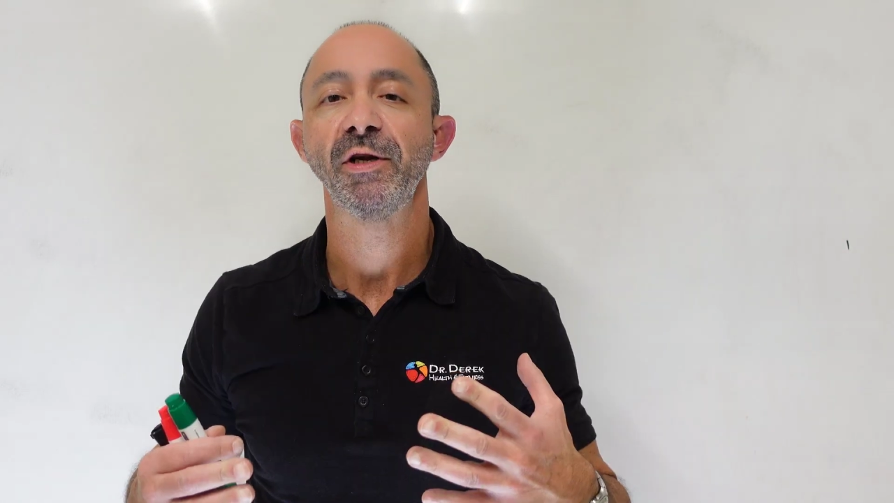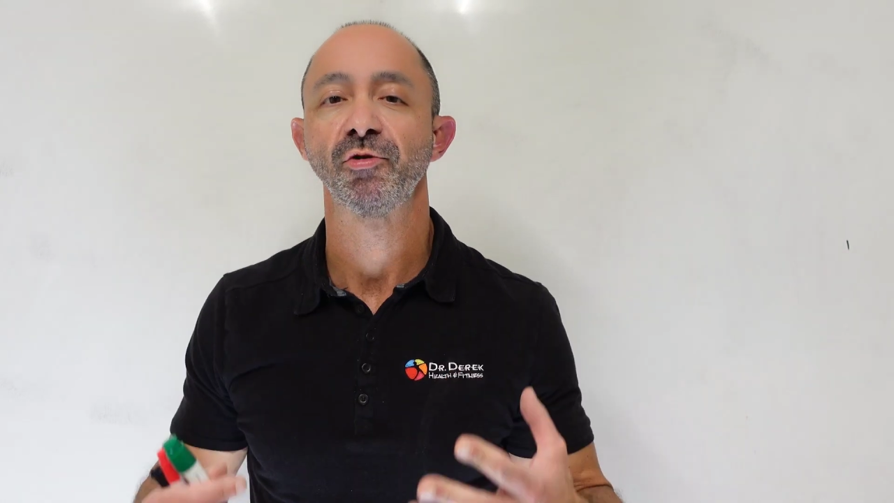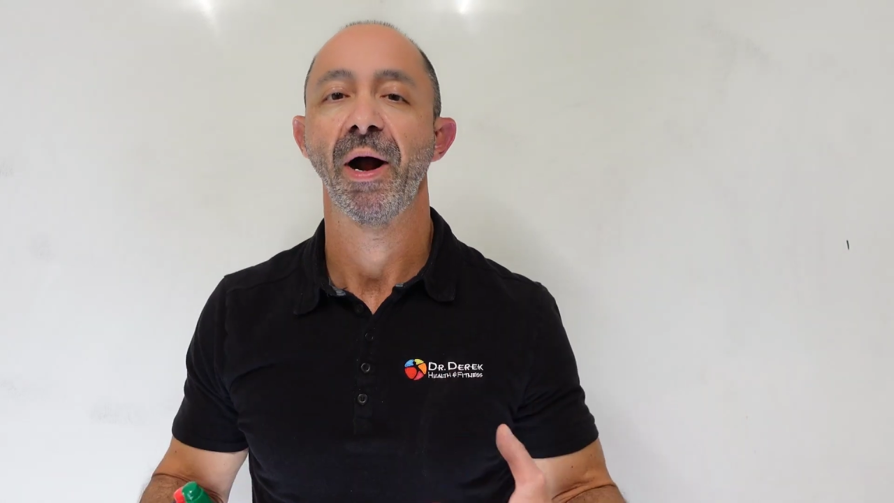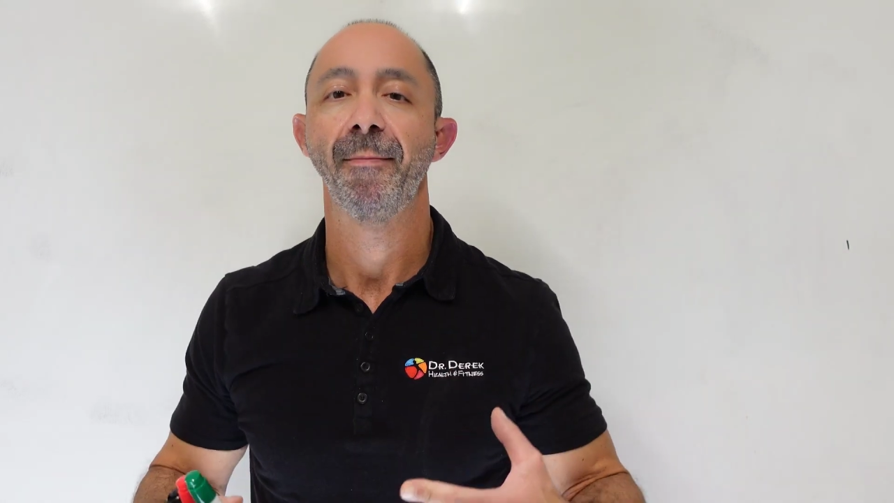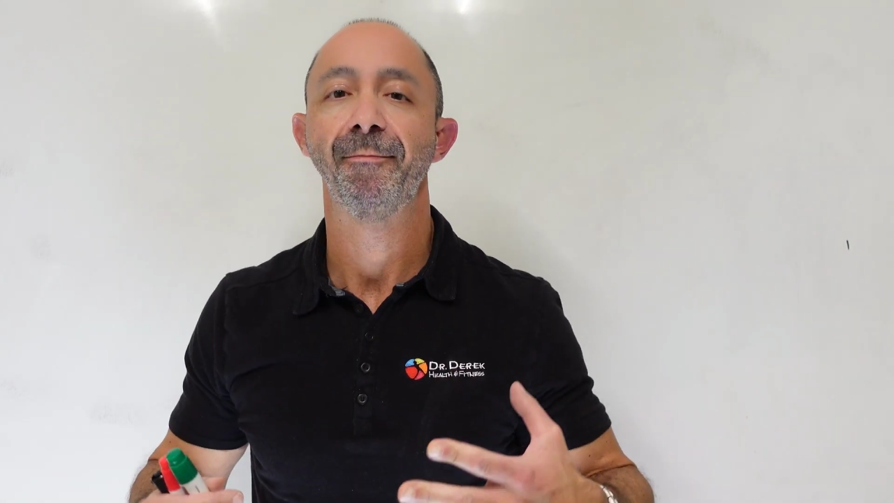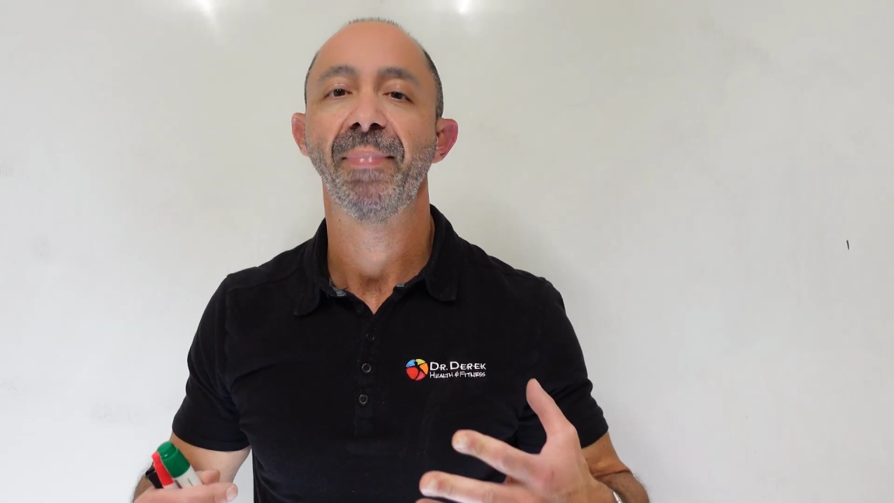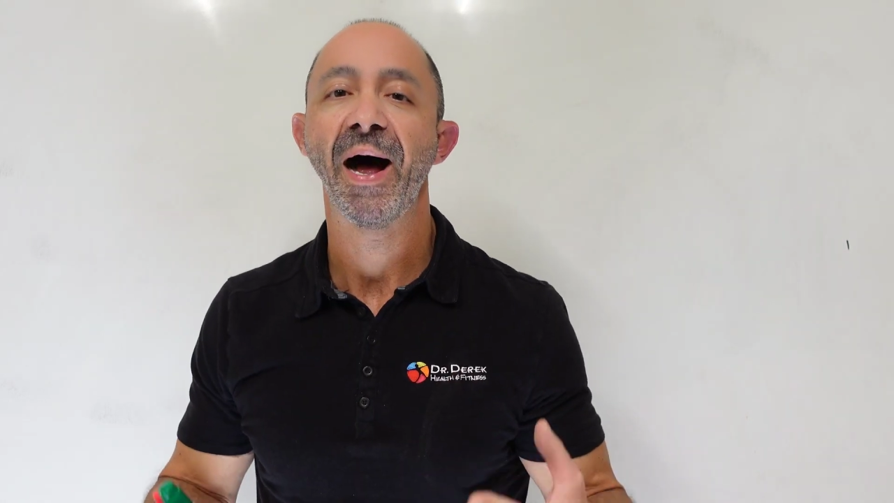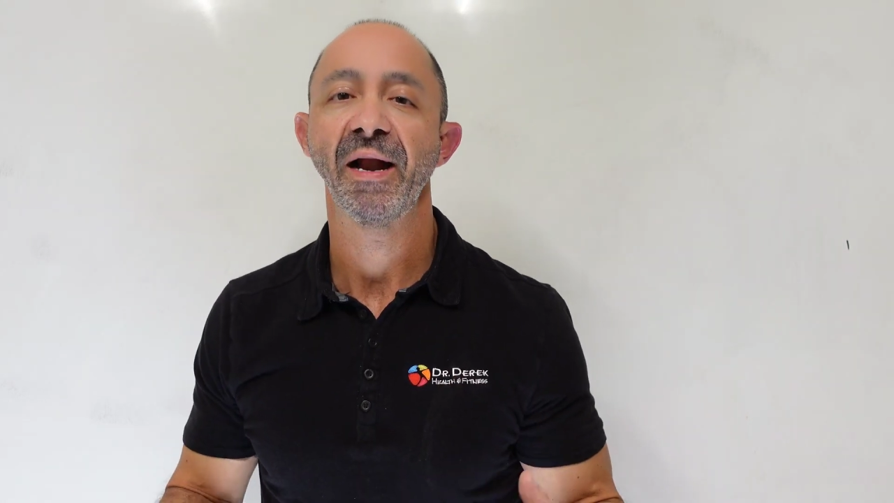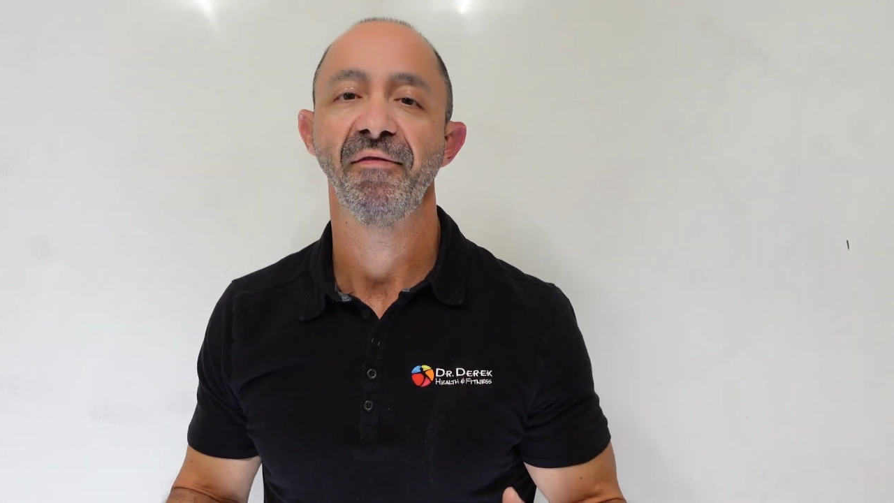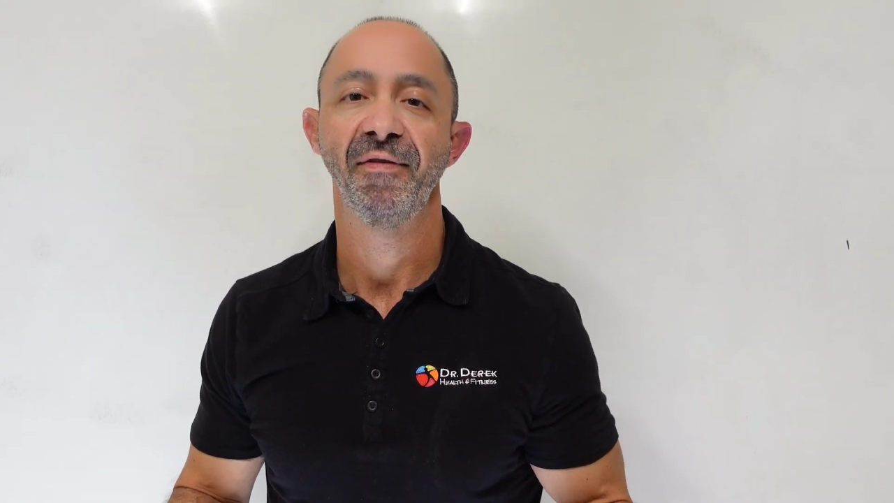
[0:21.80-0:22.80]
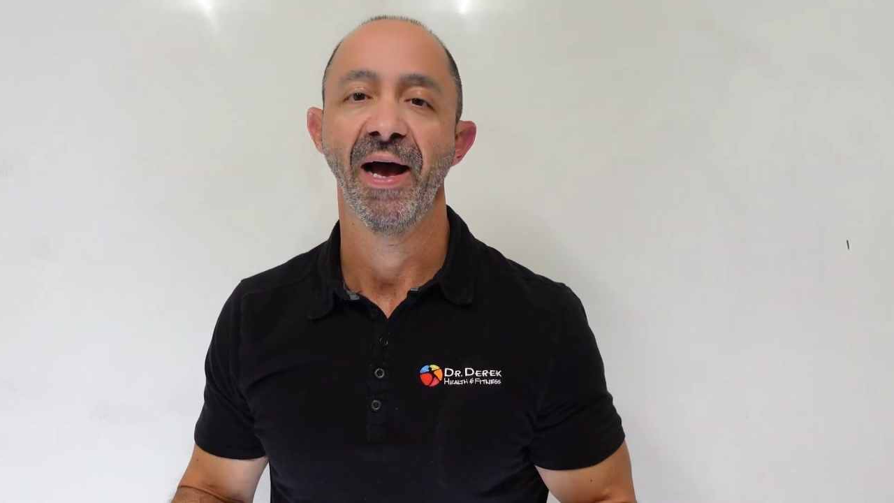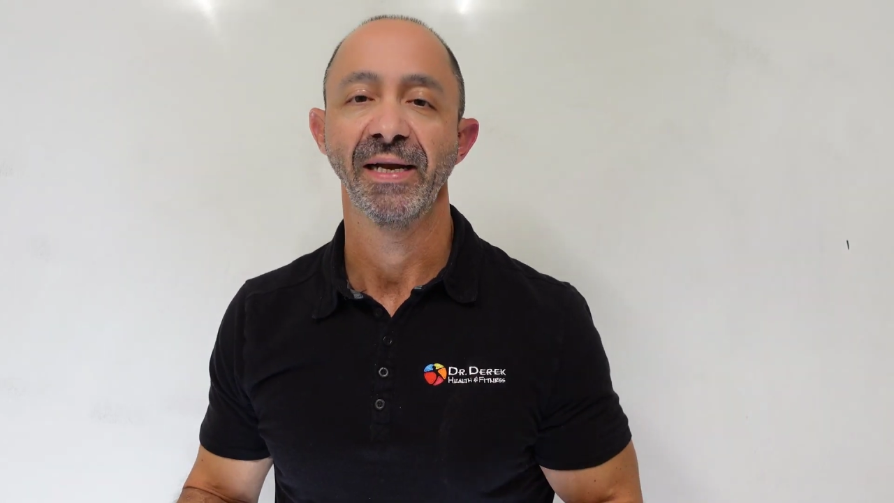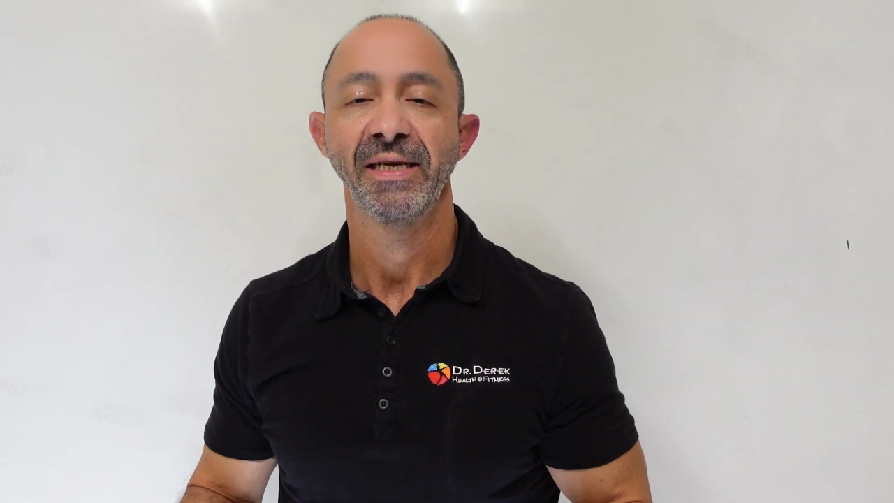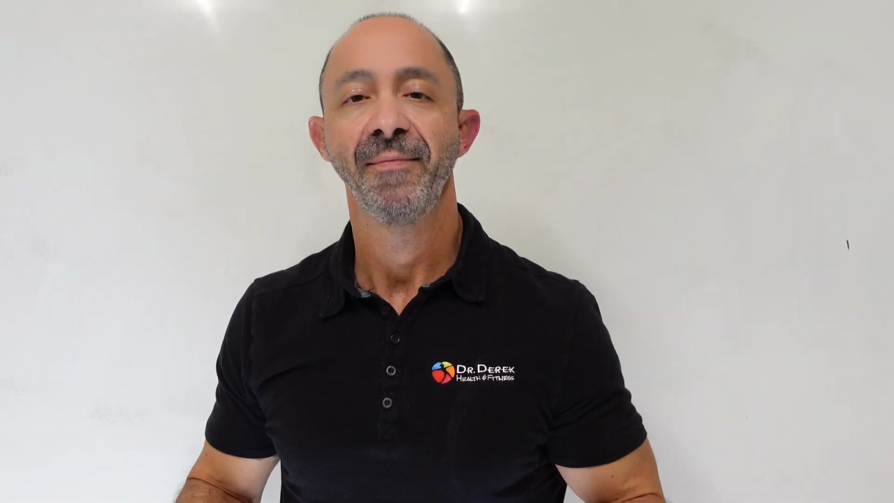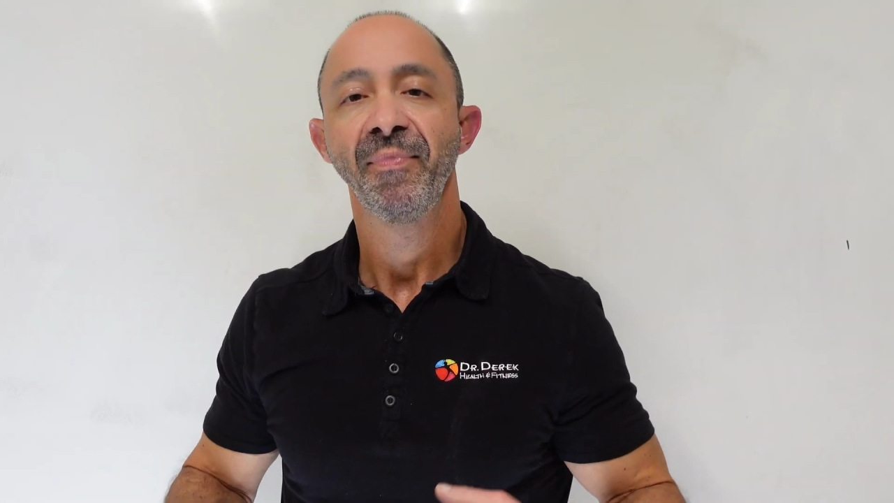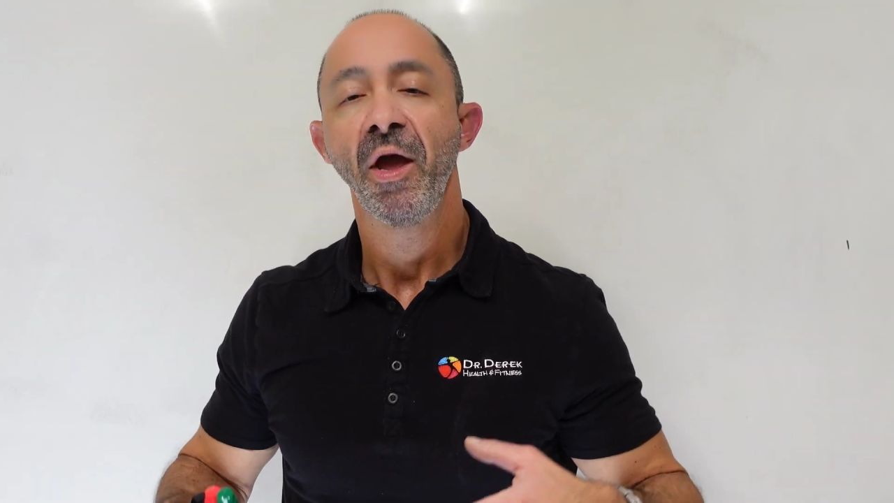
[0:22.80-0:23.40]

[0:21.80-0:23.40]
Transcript: we drop body fat.